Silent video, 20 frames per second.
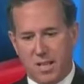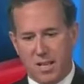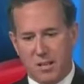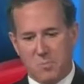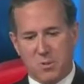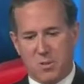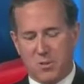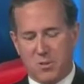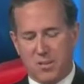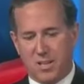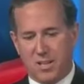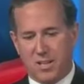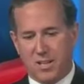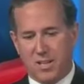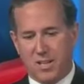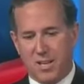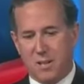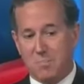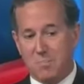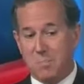
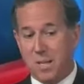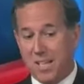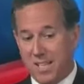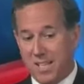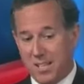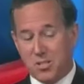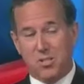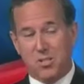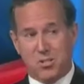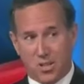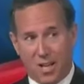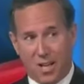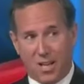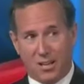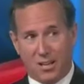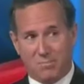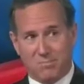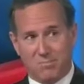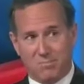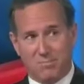hammered on that. But
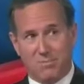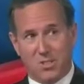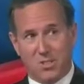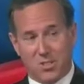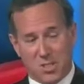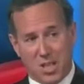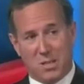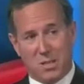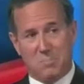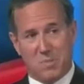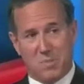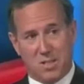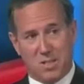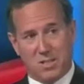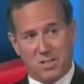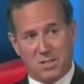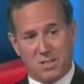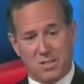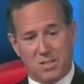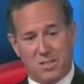his job, the
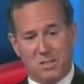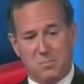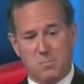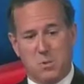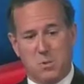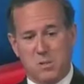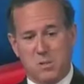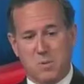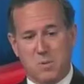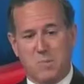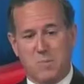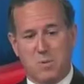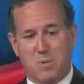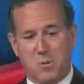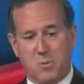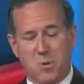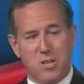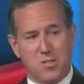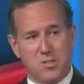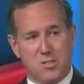job that's
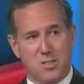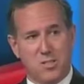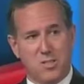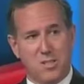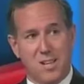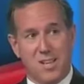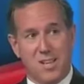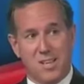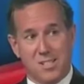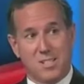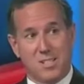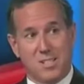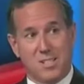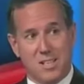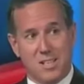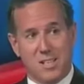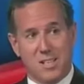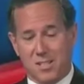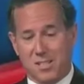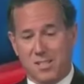supposed to happen in Washington,
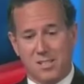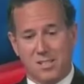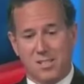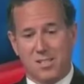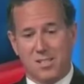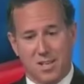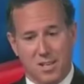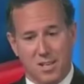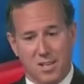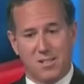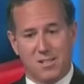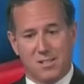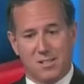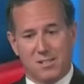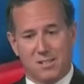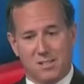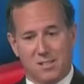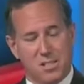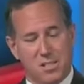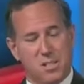is to take these
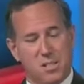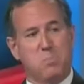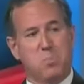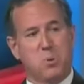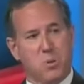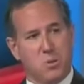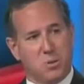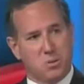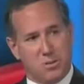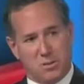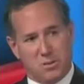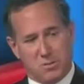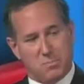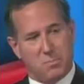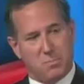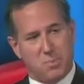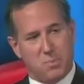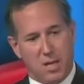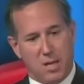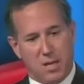
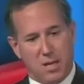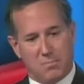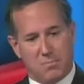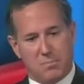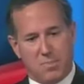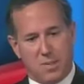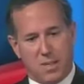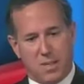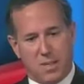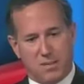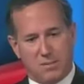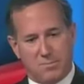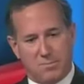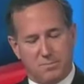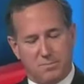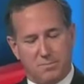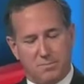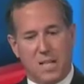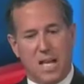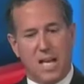simple
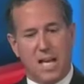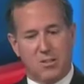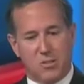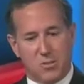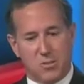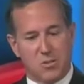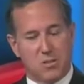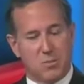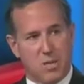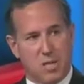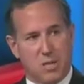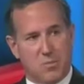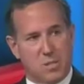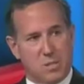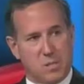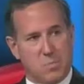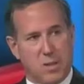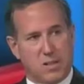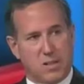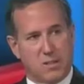
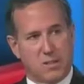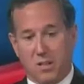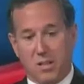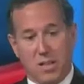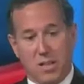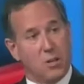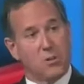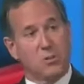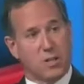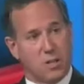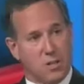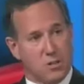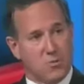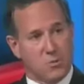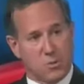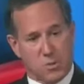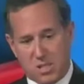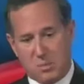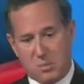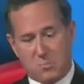platitudes of any respect on
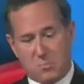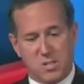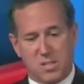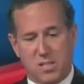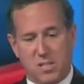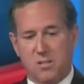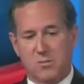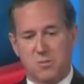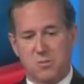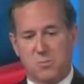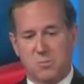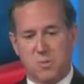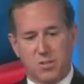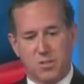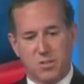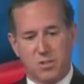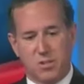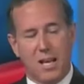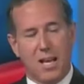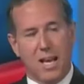health care, for example, as
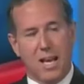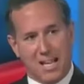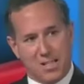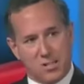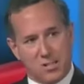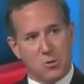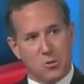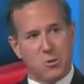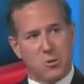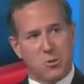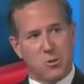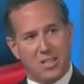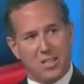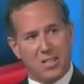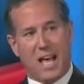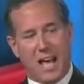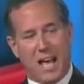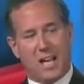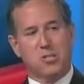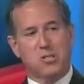Alice was mentioned, and
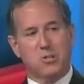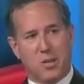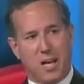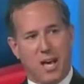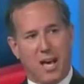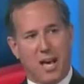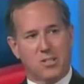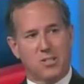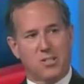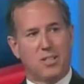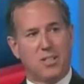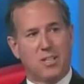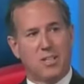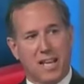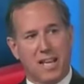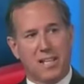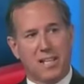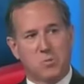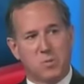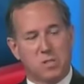turn it into actual
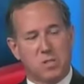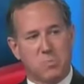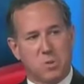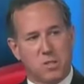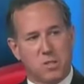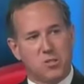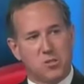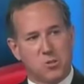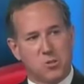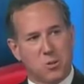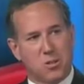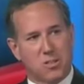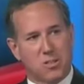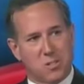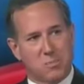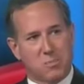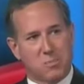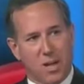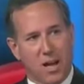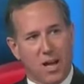action. And that's what's
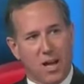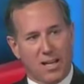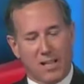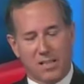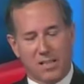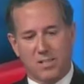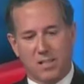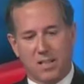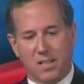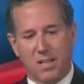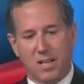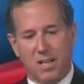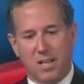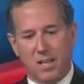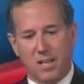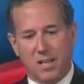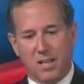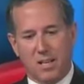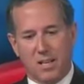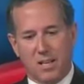been short of supply,
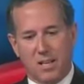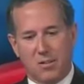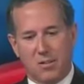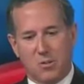is that